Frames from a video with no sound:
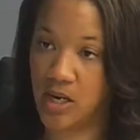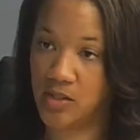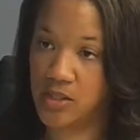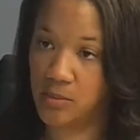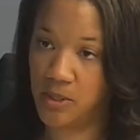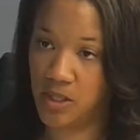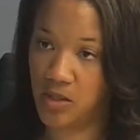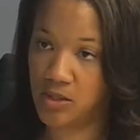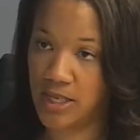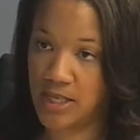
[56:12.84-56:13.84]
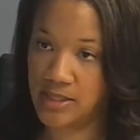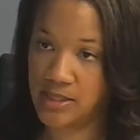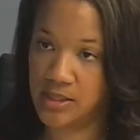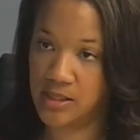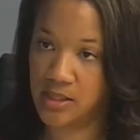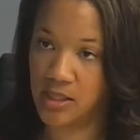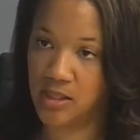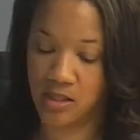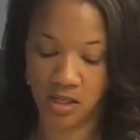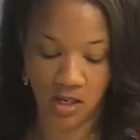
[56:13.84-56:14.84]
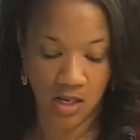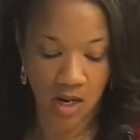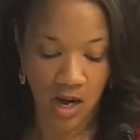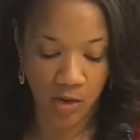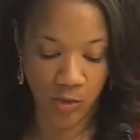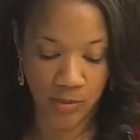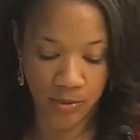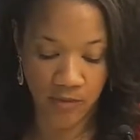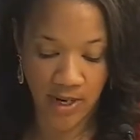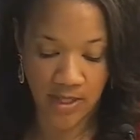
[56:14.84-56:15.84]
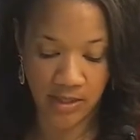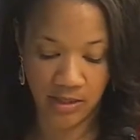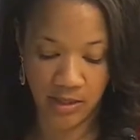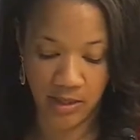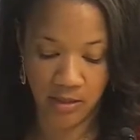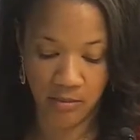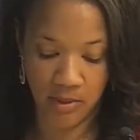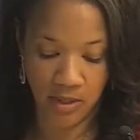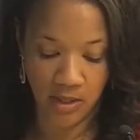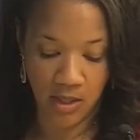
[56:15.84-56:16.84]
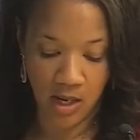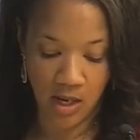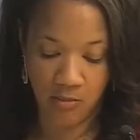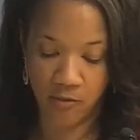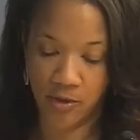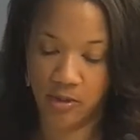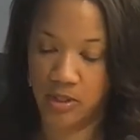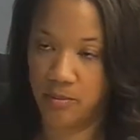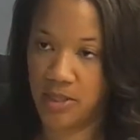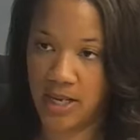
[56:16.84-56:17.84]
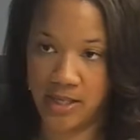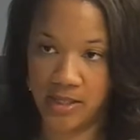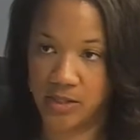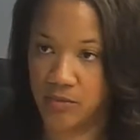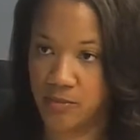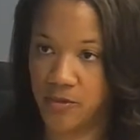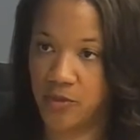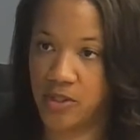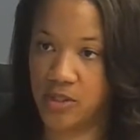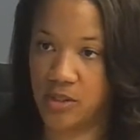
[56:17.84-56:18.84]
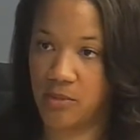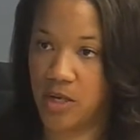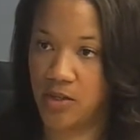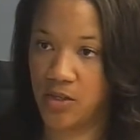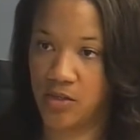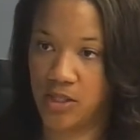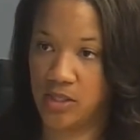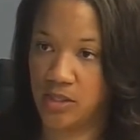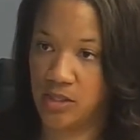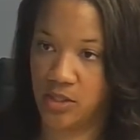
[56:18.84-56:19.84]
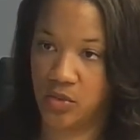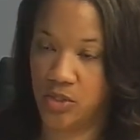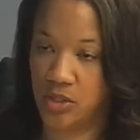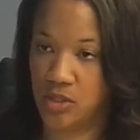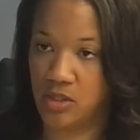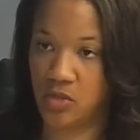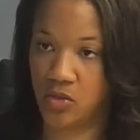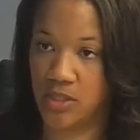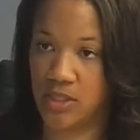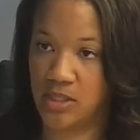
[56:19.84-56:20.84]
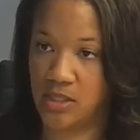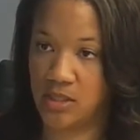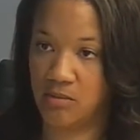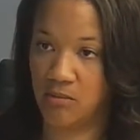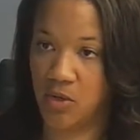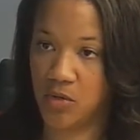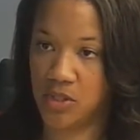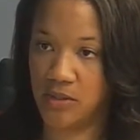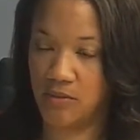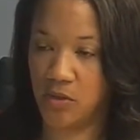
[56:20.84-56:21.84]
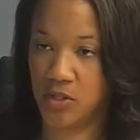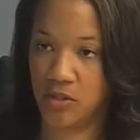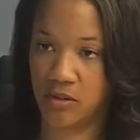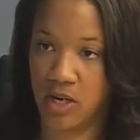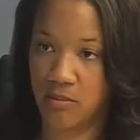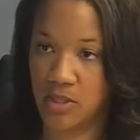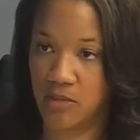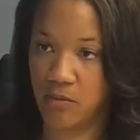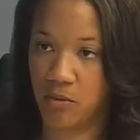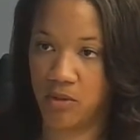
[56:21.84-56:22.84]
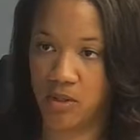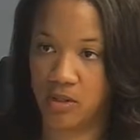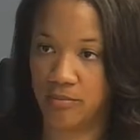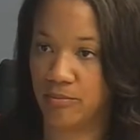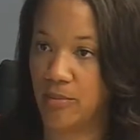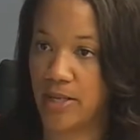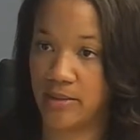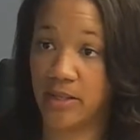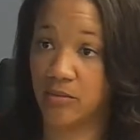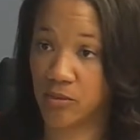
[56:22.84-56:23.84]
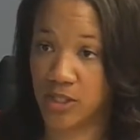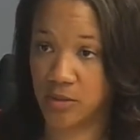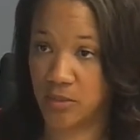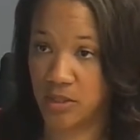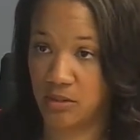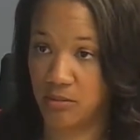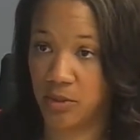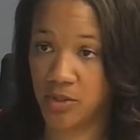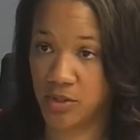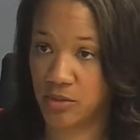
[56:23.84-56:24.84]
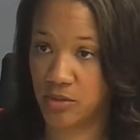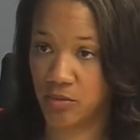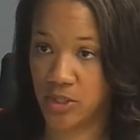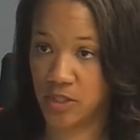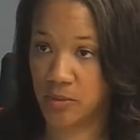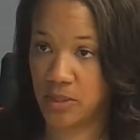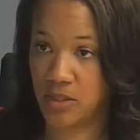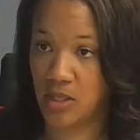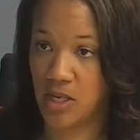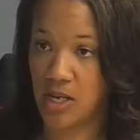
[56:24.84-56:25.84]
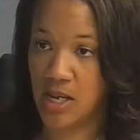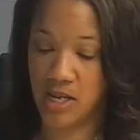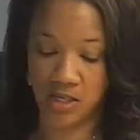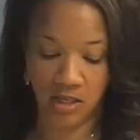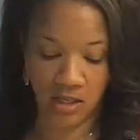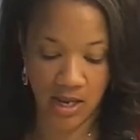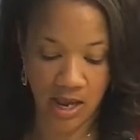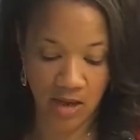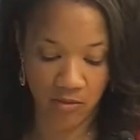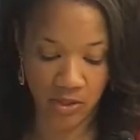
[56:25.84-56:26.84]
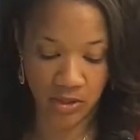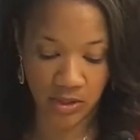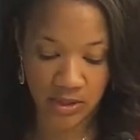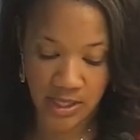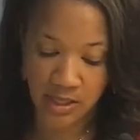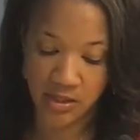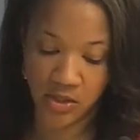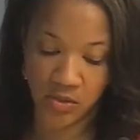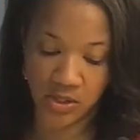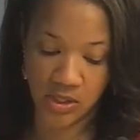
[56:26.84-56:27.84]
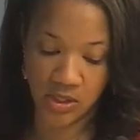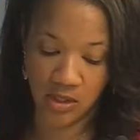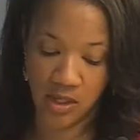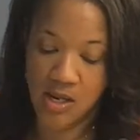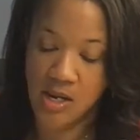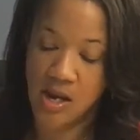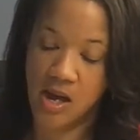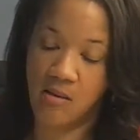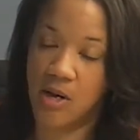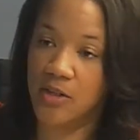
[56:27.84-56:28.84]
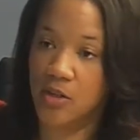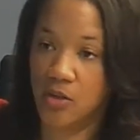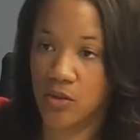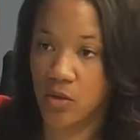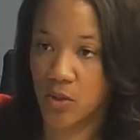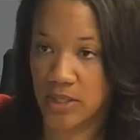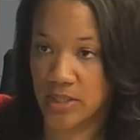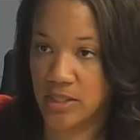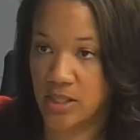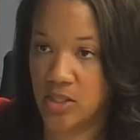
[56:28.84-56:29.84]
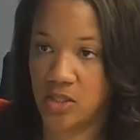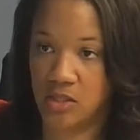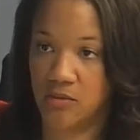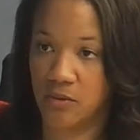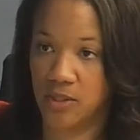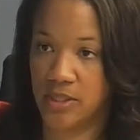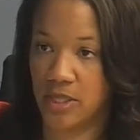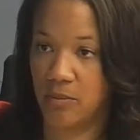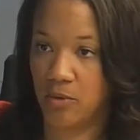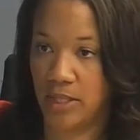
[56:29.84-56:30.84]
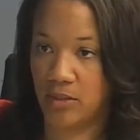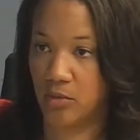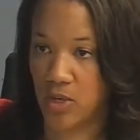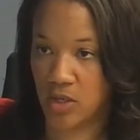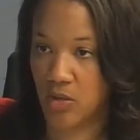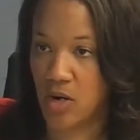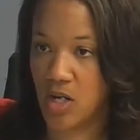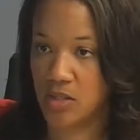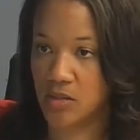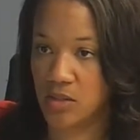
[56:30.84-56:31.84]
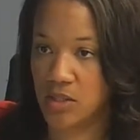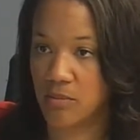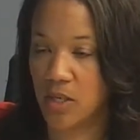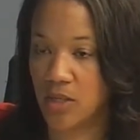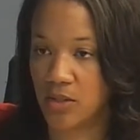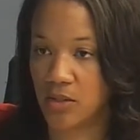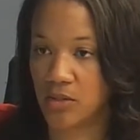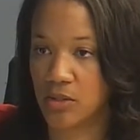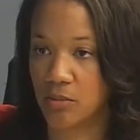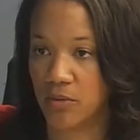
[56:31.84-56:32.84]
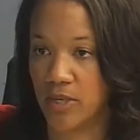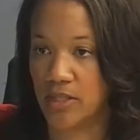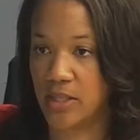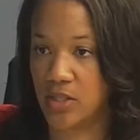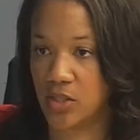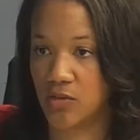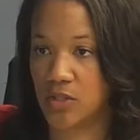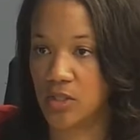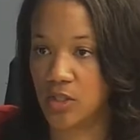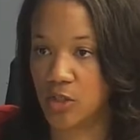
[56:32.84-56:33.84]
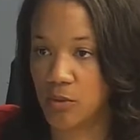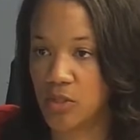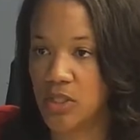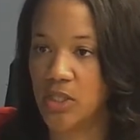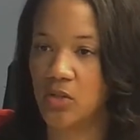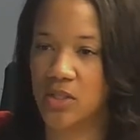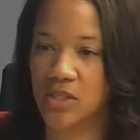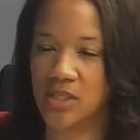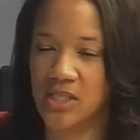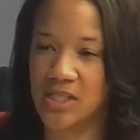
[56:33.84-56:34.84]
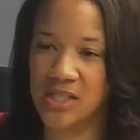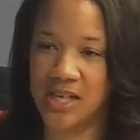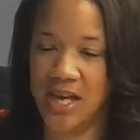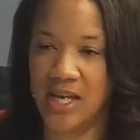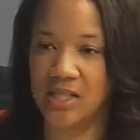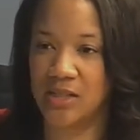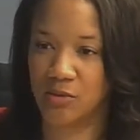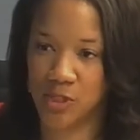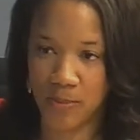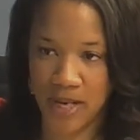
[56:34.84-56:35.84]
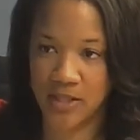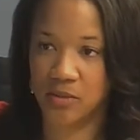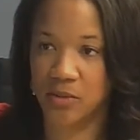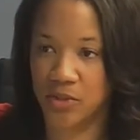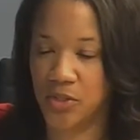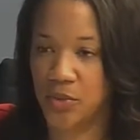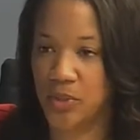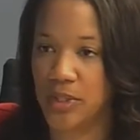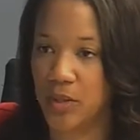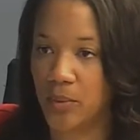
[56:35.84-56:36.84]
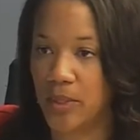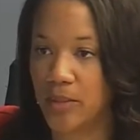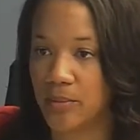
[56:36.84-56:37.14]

CPR classes, and are we providing them for compliance for some other institutions, or is it mostly folks that are coming for, like, enrichment, personal enrichment? And have we looked at using other organizations, for example, like the Red Cross or some other, to provide that service to the community, or is that responsible to do it that way?